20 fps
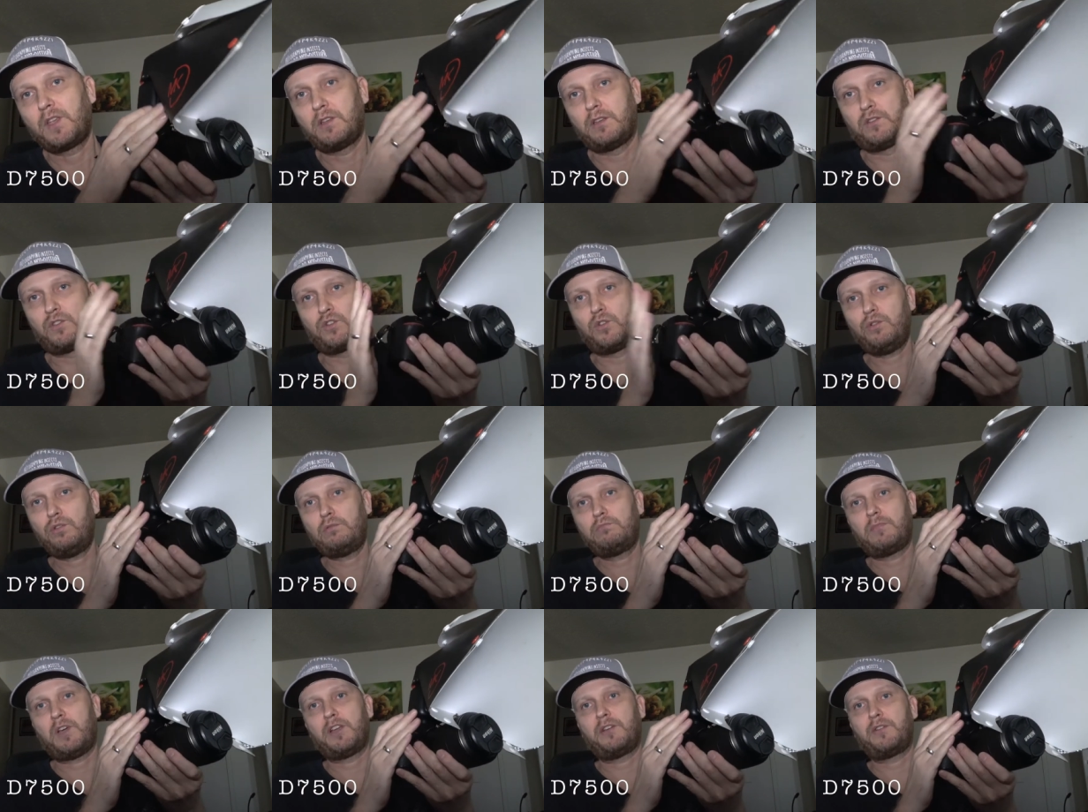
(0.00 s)
it's
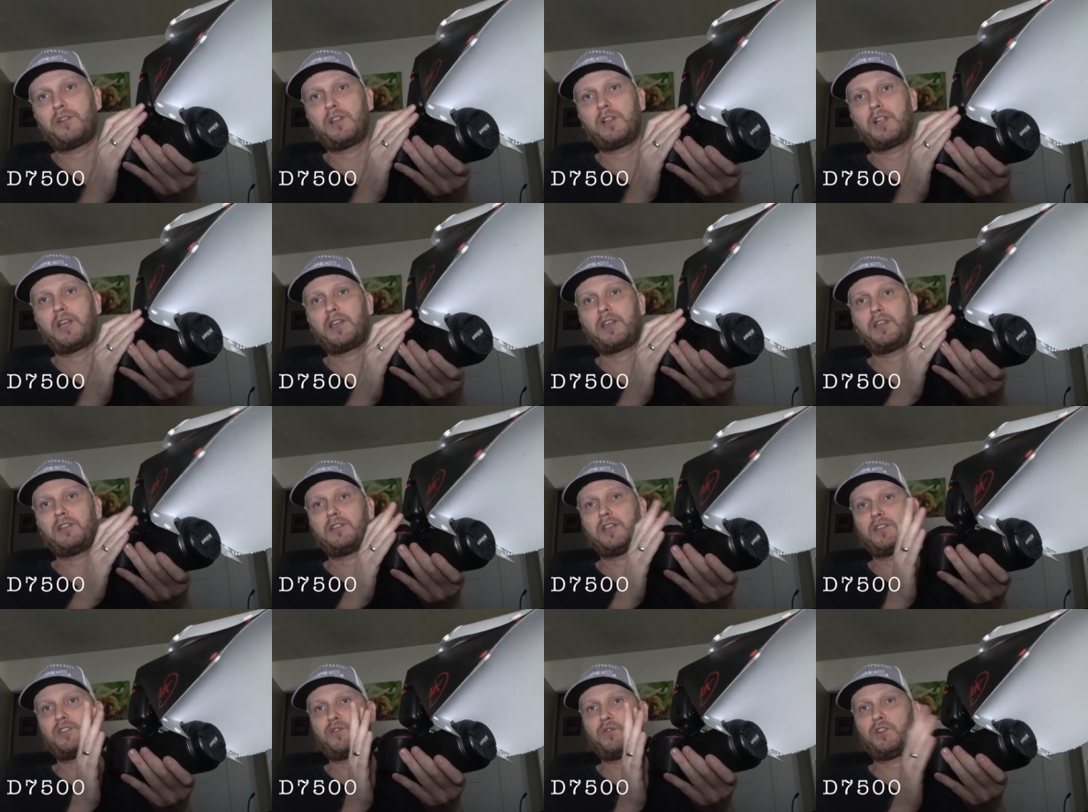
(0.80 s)
good I really like it
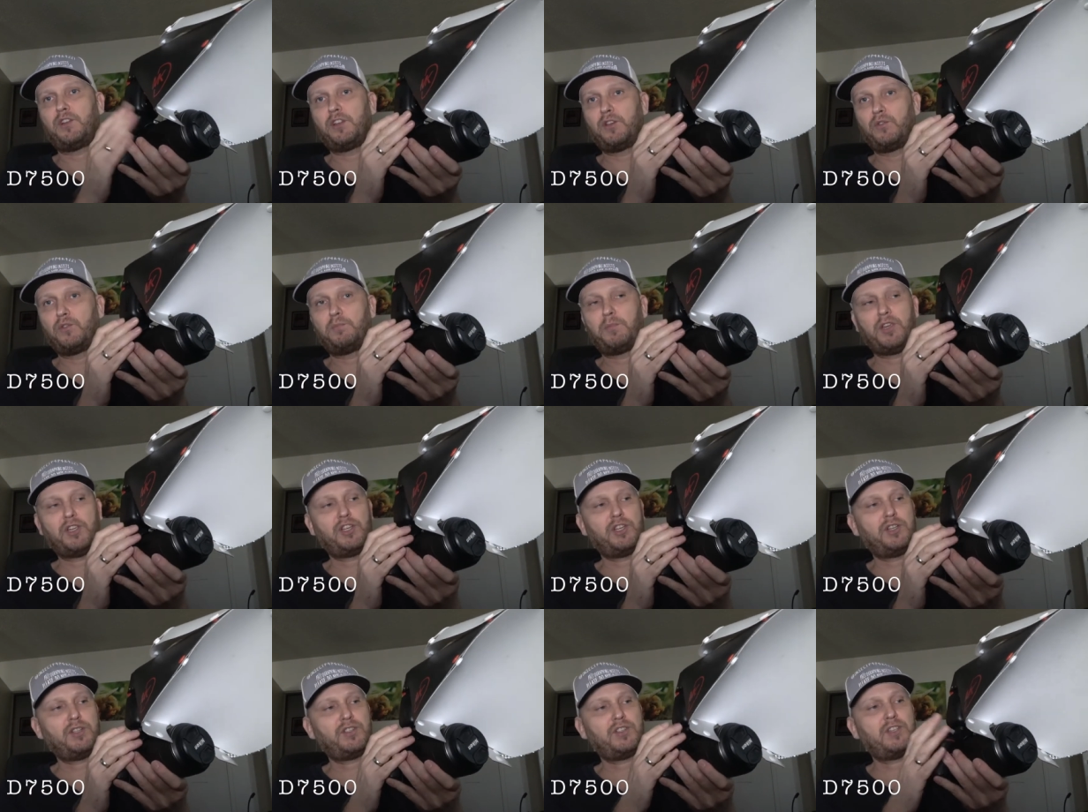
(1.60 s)
takes really good
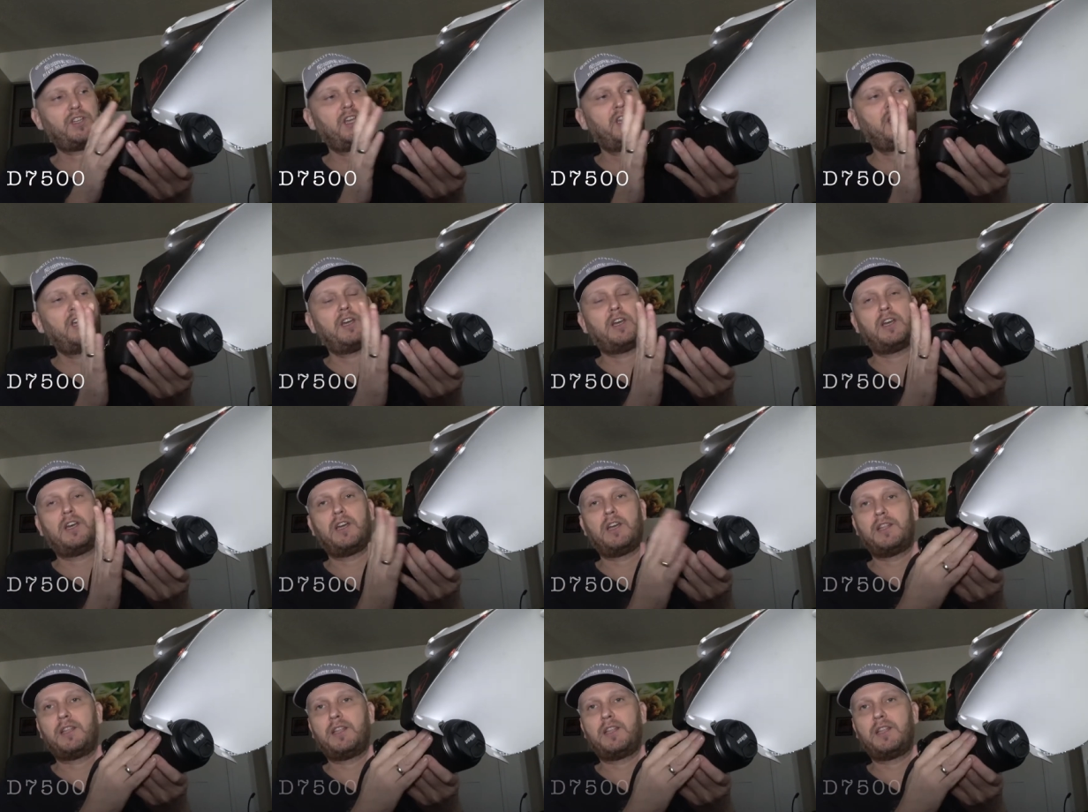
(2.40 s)
pictures uh,